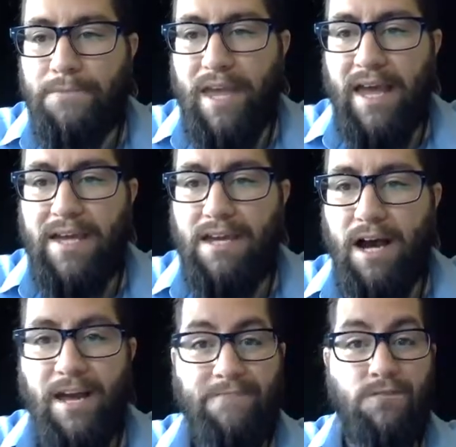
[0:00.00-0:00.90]
And
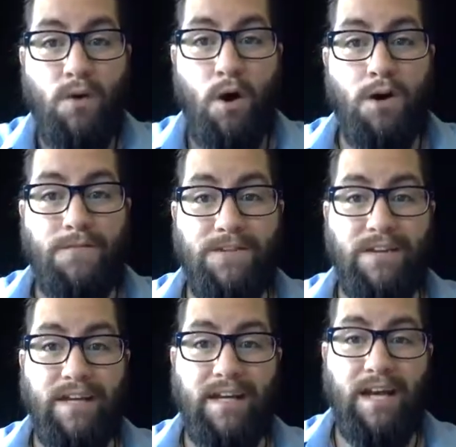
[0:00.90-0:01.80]
if you are
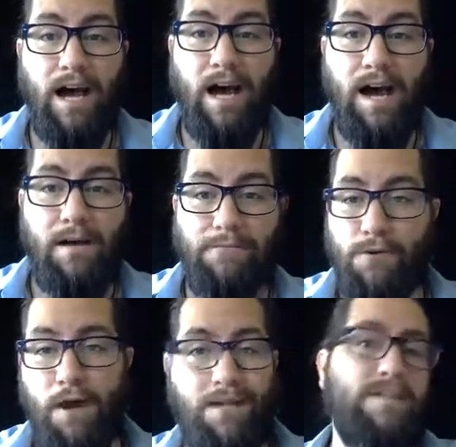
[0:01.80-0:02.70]
feeling
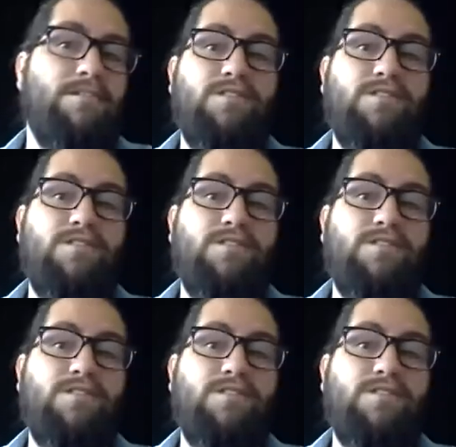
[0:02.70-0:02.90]
froggy,